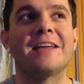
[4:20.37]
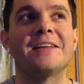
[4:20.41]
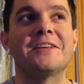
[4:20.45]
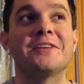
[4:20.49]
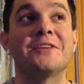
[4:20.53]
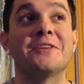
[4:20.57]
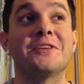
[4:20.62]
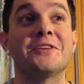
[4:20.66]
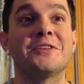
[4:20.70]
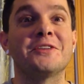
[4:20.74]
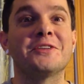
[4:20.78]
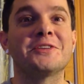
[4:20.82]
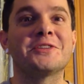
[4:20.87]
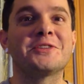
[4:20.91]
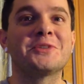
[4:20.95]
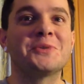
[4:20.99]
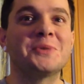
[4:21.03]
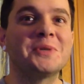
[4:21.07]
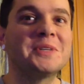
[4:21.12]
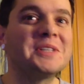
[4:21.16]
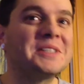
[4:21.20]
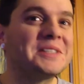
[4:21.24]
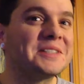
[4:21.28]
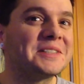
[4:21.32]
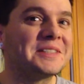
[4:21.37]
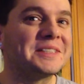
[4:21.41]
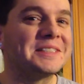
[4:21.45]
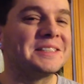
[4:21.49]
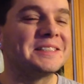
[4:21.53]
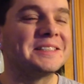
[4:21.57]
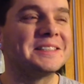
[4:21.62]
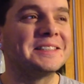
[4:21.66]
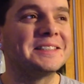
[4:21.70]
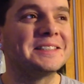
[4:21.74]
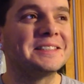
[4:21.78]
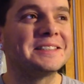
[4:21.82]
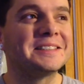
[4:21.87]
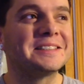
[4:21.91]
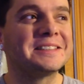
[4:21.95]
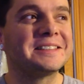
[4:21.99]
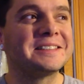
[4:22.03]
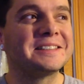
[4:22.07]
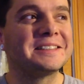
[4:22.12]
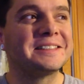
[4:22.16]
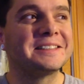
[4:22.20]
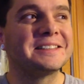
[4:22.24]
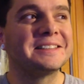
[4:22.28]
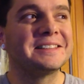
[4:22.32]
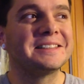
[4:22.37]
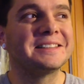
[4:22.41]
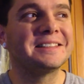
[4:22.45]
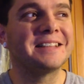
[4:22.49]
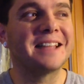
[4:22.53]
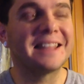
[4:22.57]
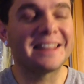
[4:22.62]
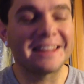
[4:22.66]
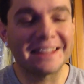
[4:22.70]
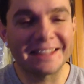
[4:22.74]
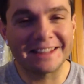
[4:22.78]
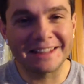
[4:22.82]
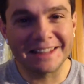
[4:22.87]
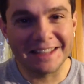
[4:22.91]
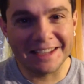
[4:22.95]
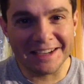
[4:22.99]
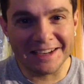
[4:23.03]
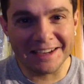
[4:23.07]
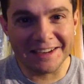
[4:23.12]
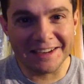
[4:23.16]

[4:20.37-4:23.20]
go to their Twitter and there's nothing there.